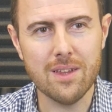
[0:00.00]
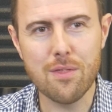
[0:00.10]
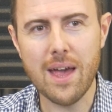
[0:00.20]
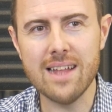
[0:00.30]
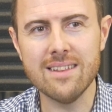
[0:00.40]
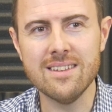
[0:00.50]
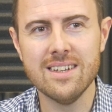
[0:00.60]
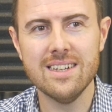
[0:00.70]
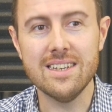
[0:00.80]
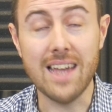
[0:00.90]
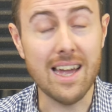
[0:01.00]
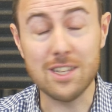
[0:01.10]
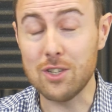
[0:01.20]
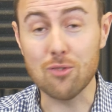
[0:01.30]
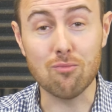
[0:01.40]
then yeah,
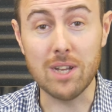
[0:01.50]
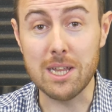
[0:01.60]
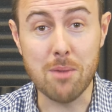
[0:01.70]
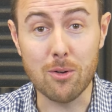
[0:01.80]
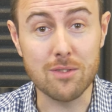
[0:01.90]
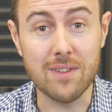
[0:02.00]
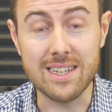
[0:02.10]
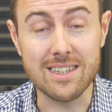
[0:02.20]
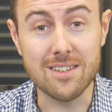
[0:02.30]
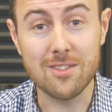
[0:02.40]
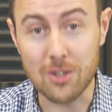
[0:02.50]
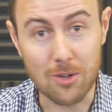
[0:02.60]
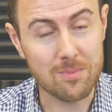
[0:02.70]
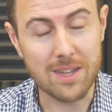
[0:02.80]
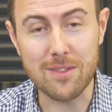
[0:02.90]
it's just really motivating.
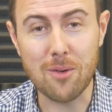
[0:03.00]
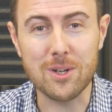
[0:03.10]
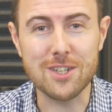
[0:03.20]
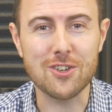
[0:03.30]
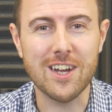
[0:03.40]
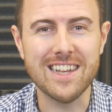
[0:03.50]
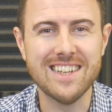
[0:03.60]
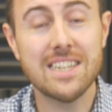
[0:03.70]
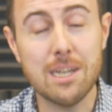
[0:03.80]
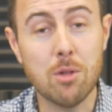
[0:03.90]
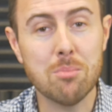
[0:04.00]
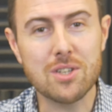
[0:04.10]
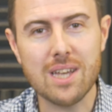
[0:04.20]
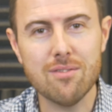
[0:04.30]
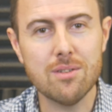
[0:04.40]
So give that one a try. Tip number
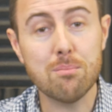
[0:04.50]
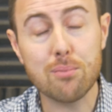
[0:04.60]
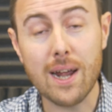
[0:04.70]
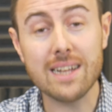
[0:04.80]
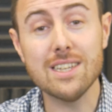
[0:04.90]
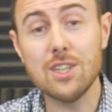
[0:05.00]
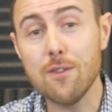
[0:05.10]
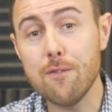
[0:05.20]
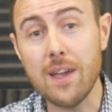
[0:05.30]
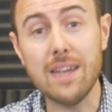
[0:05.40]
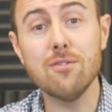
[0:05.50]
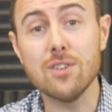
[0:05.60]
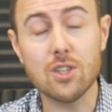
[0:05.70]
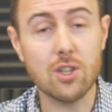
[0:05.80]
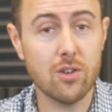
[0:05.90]
7, practice your
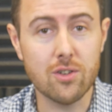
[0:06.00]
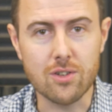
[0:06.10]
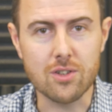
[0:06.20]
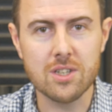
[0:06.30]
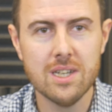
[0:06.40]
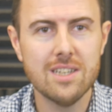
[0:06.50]
favourite songs.